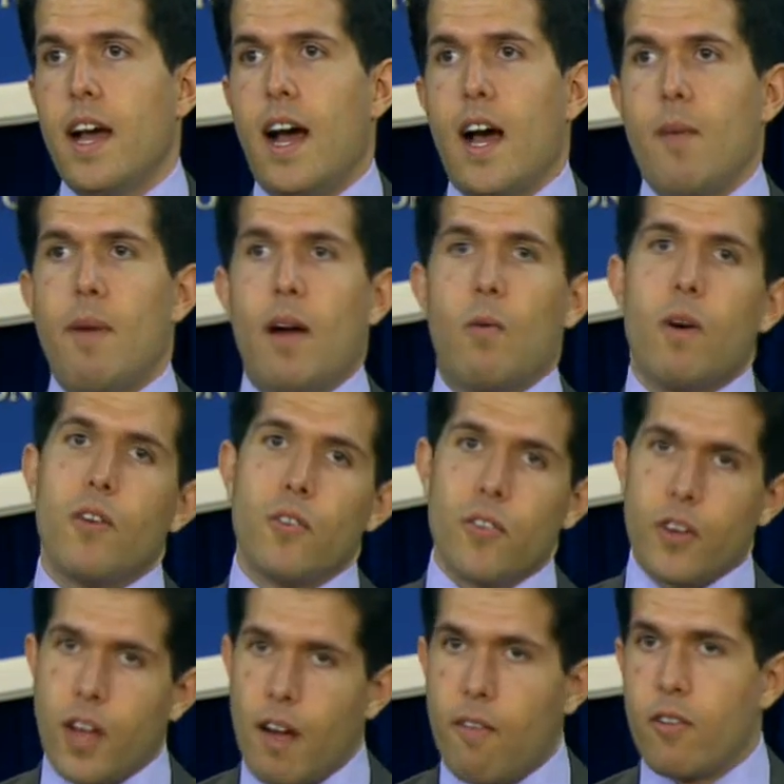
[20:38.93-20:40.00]
about whether the
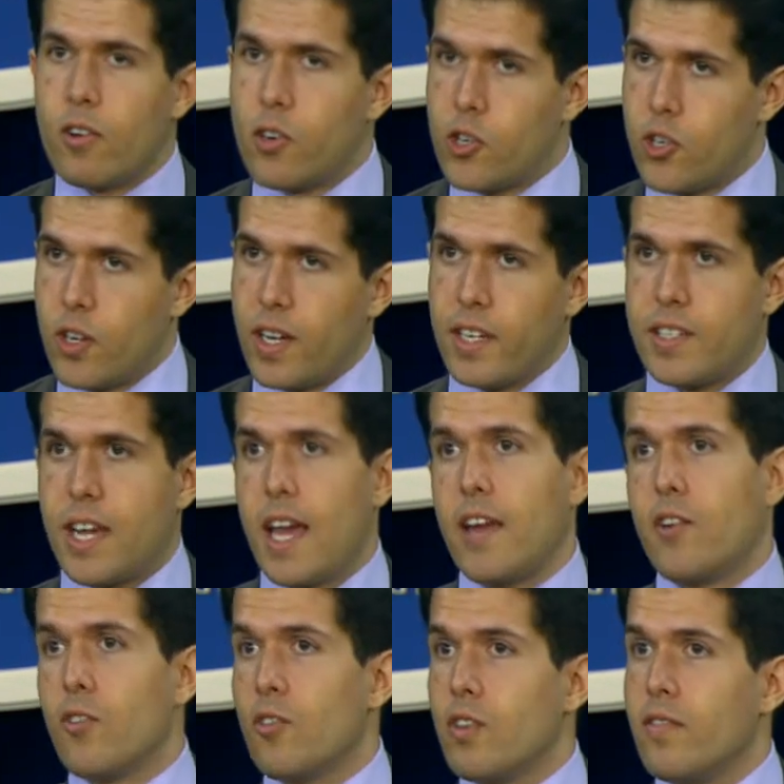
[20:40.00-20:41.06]
governor should
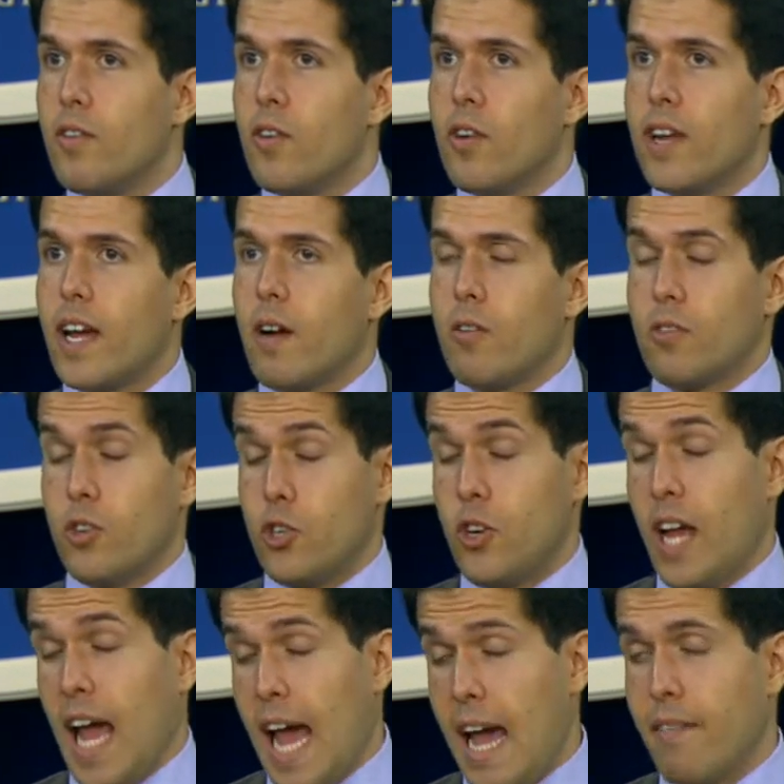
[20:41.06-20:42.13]
extend early voting hours or
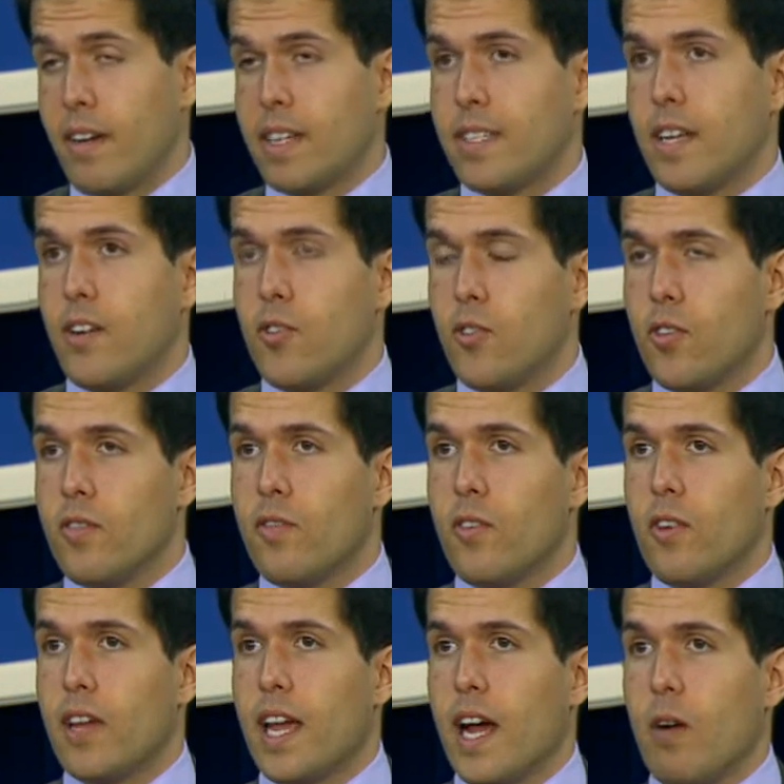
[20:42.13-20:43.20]
should have extended early
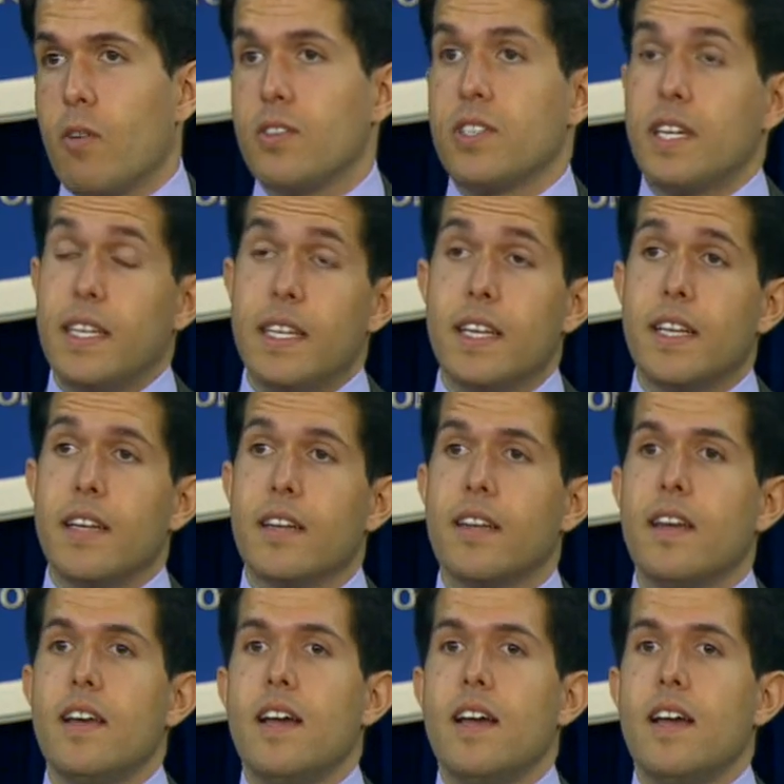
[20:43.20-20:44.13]
voting hours. He didn't.